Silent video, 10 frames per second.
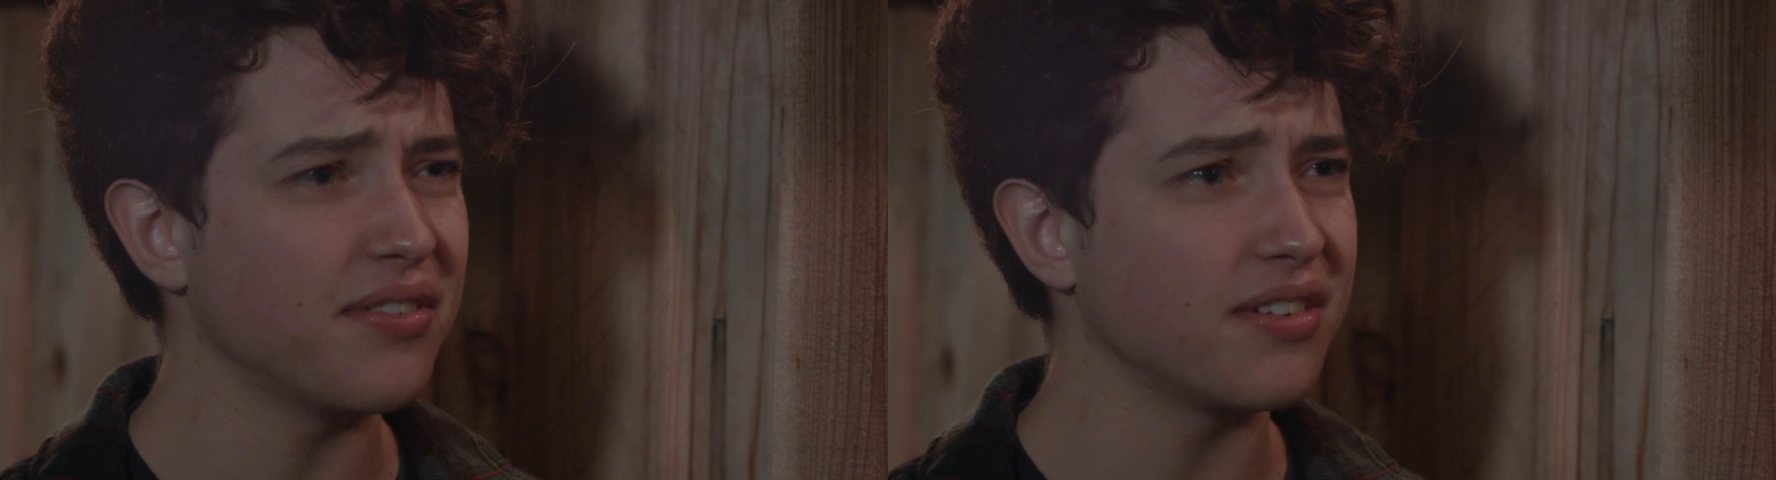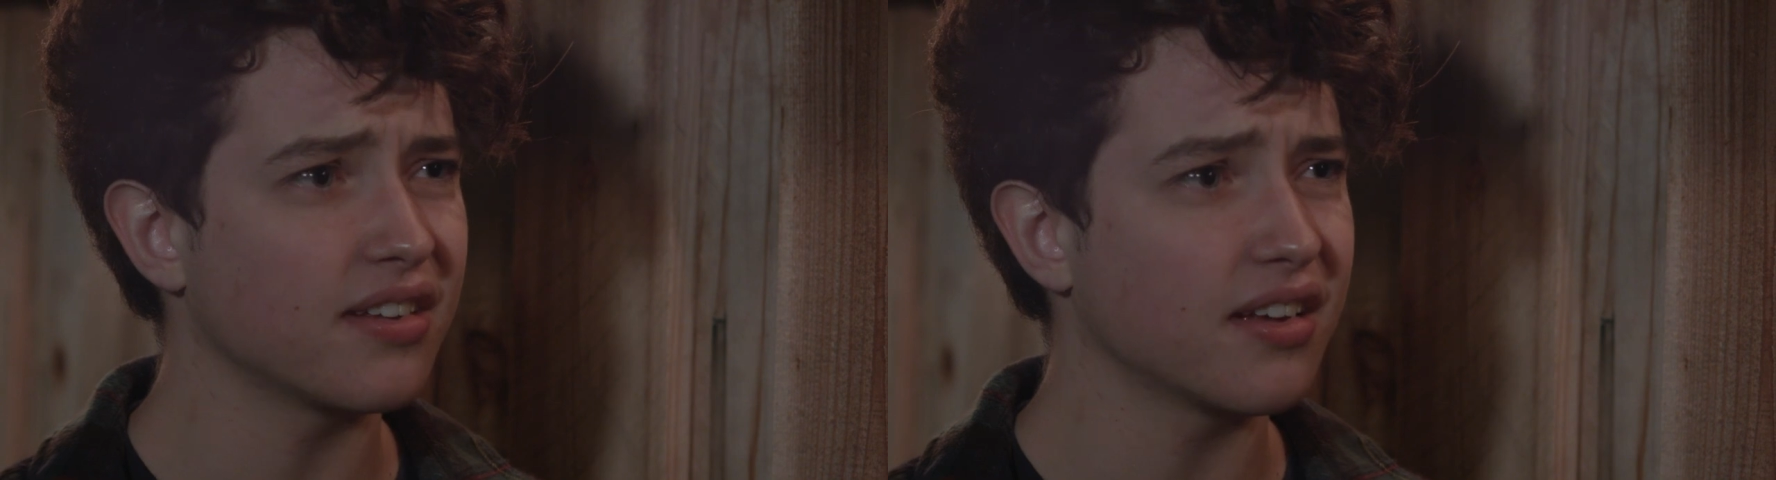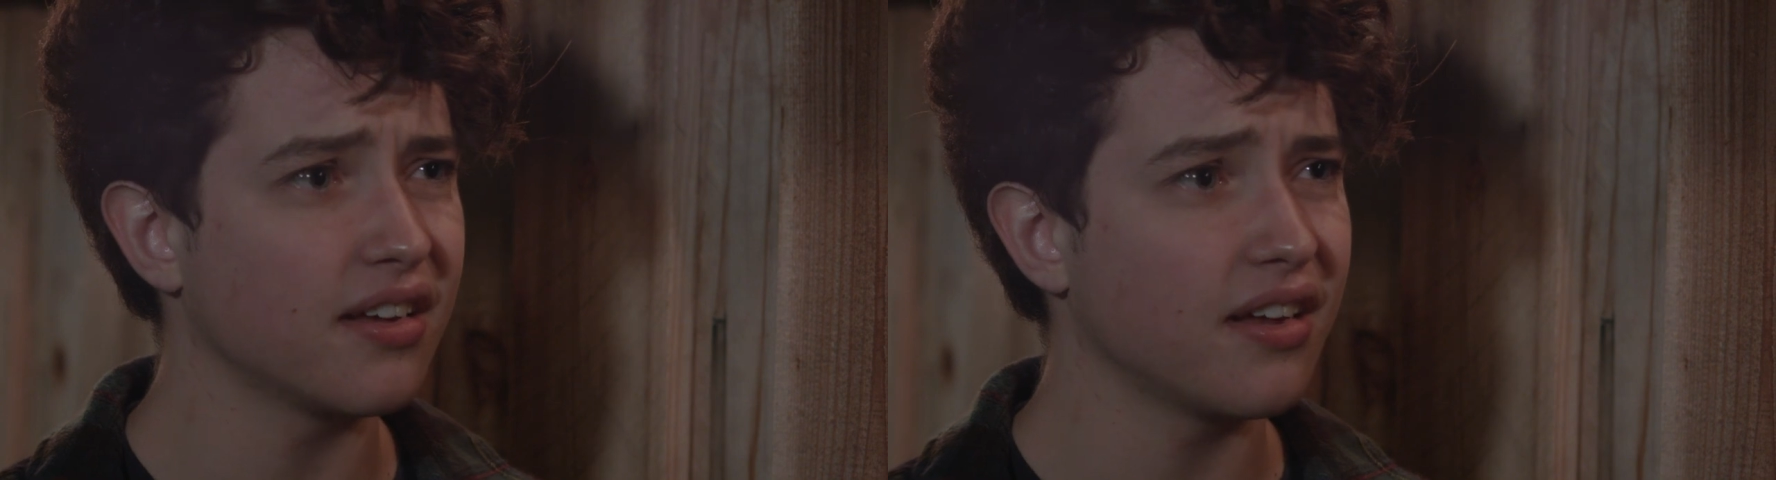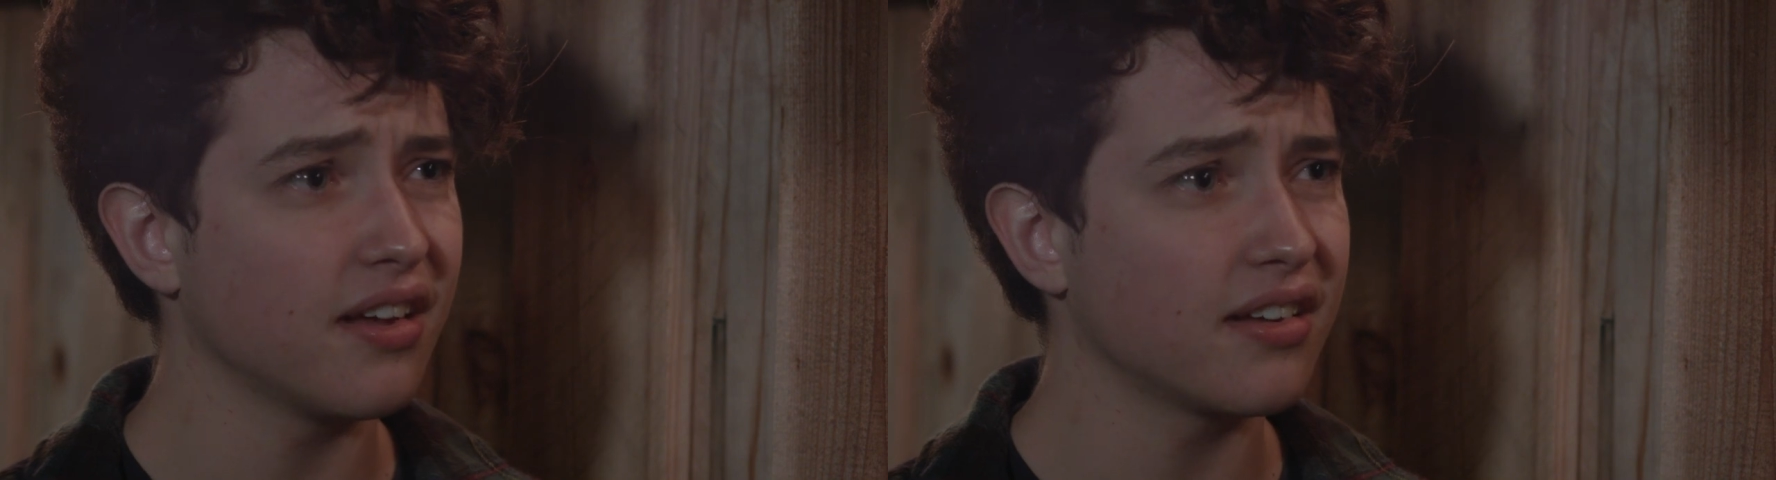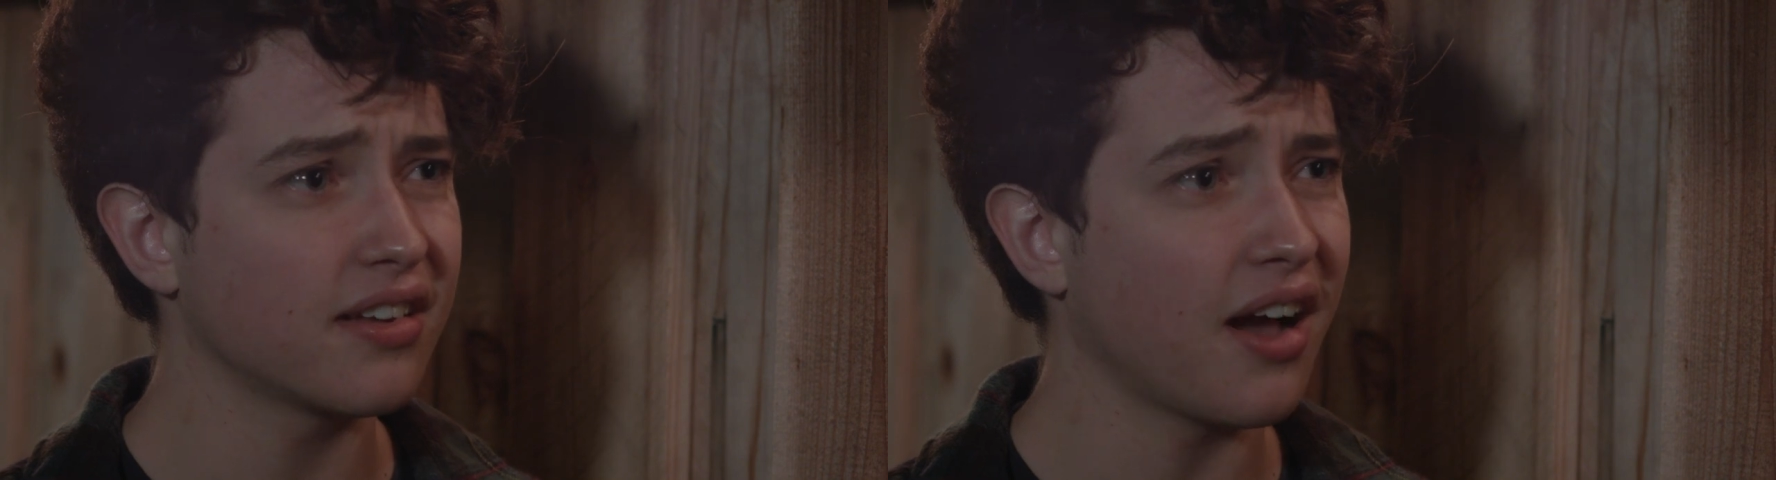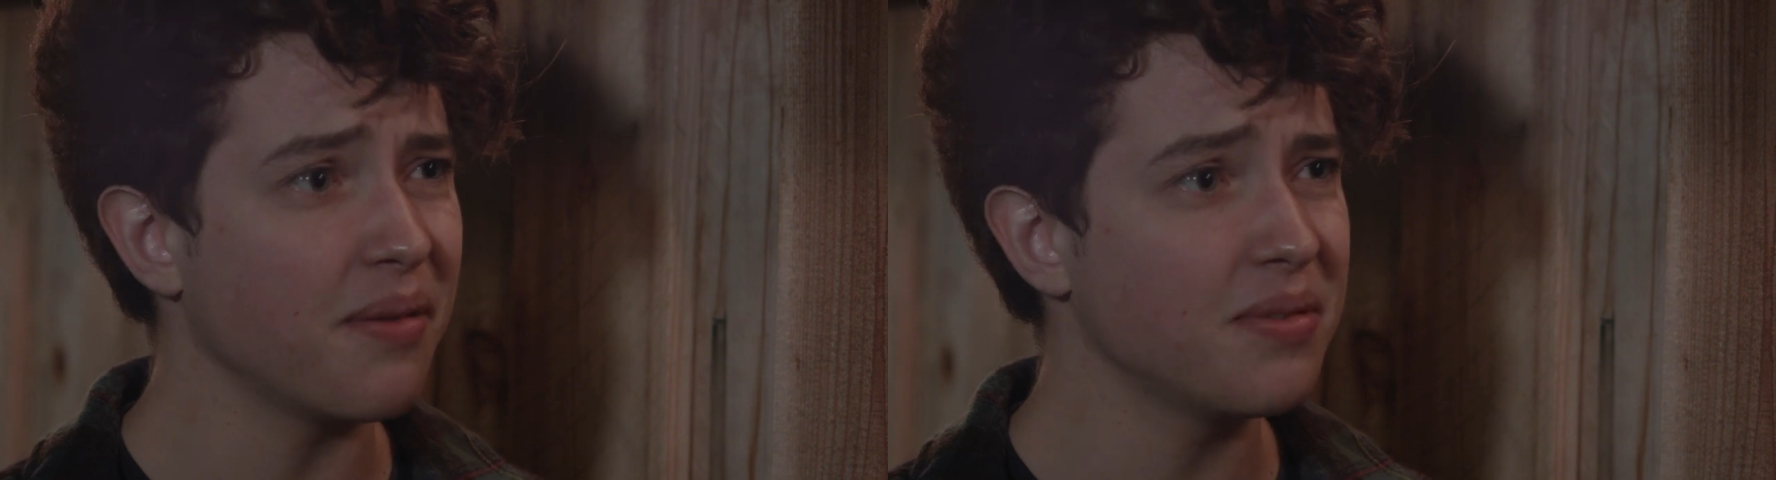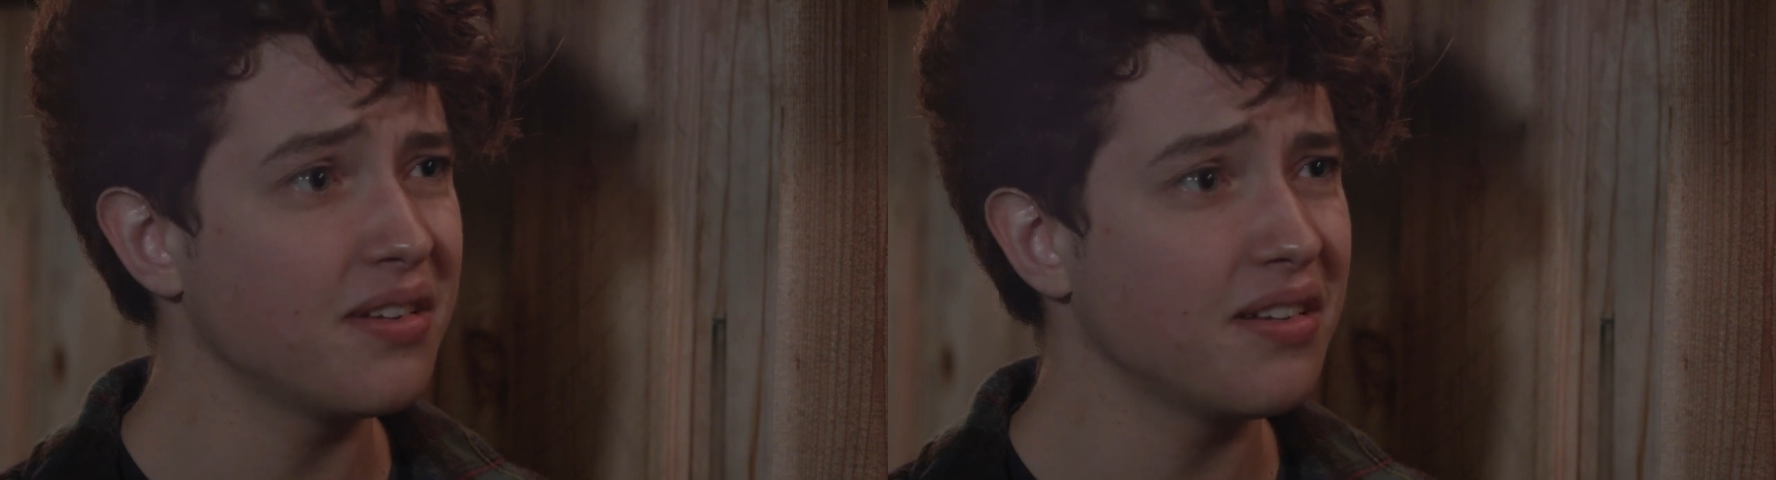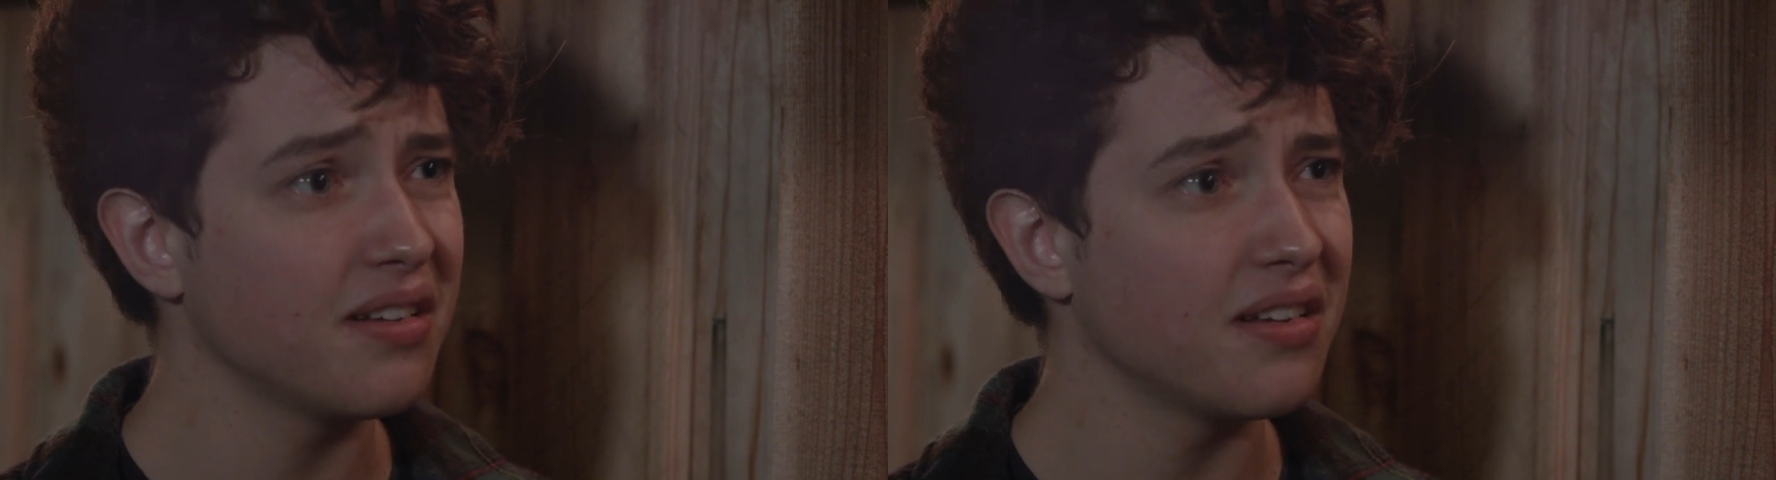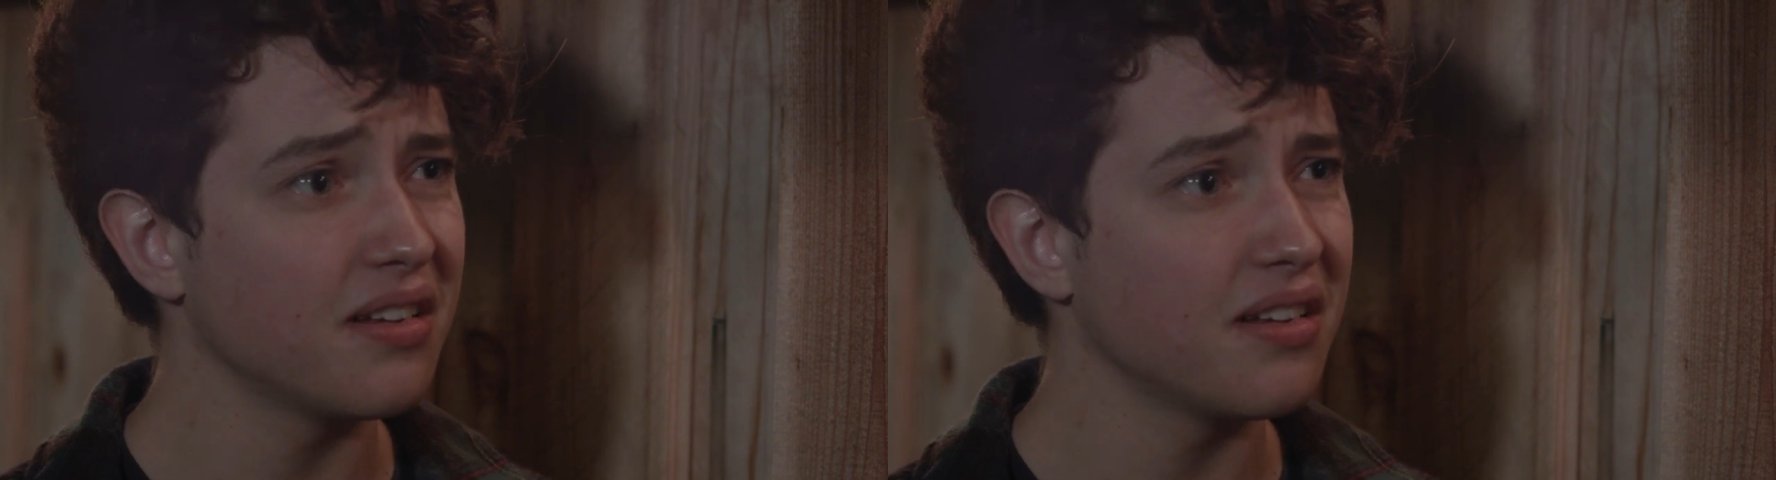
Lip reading: in common.